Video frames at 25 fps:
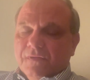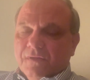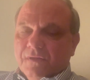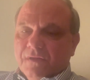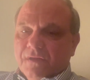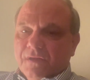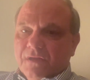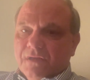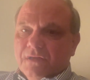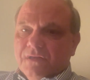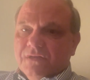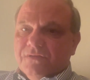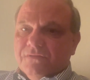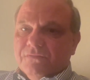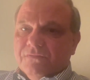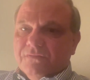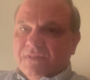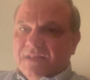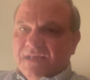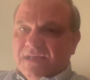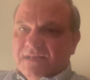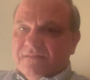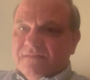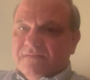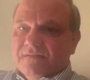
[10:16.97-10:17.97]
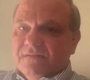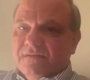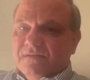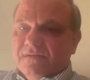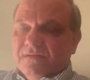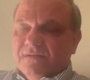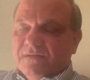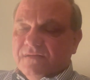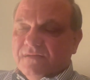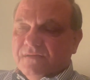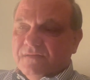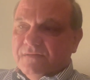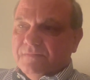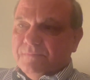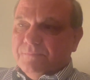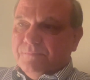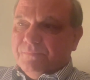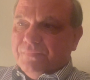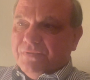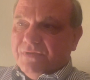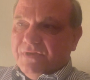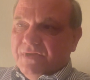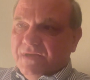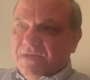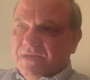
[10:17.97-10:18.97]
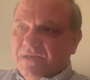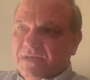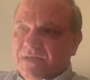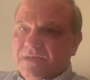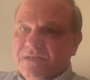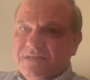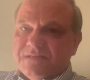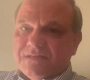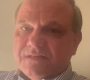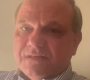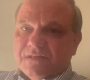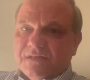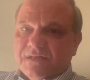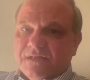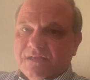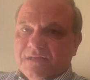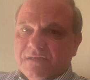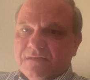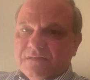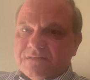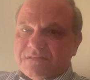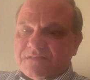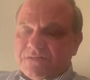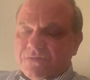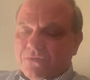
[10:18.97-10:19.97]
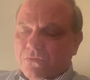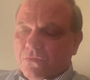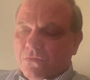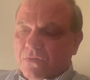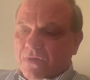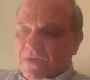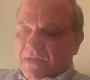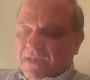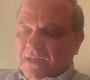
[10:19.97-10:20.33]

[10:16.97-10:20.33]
into that pretty easily. So